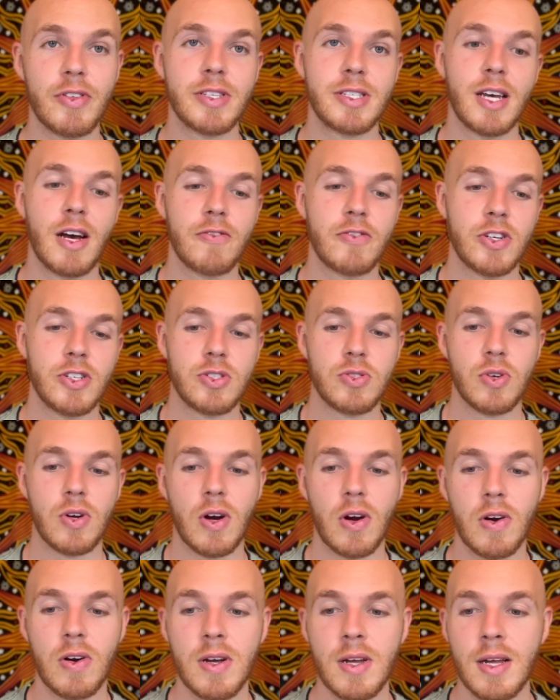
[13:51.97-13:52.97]

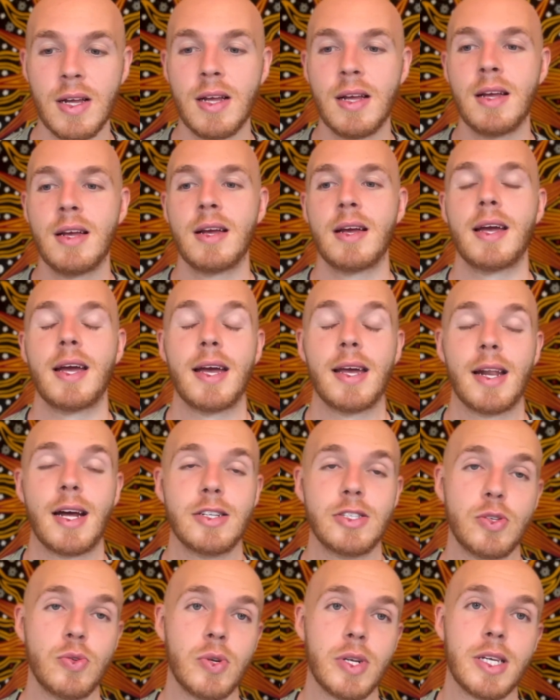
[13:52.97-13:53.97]
self-control, and I
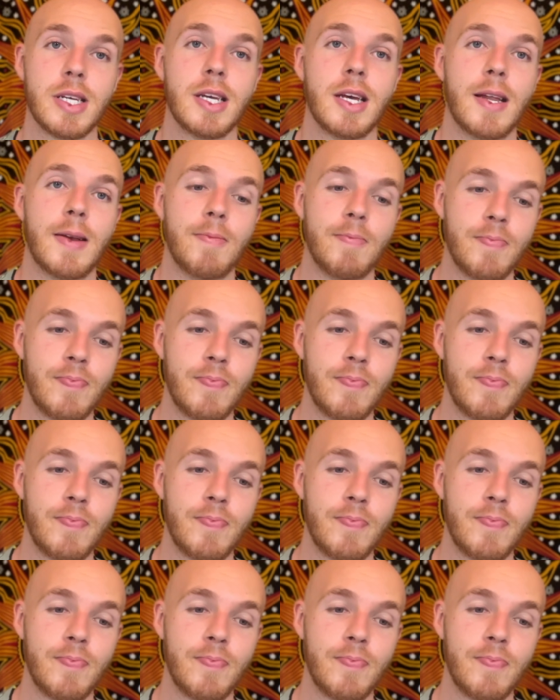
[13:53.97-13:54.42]
do it again.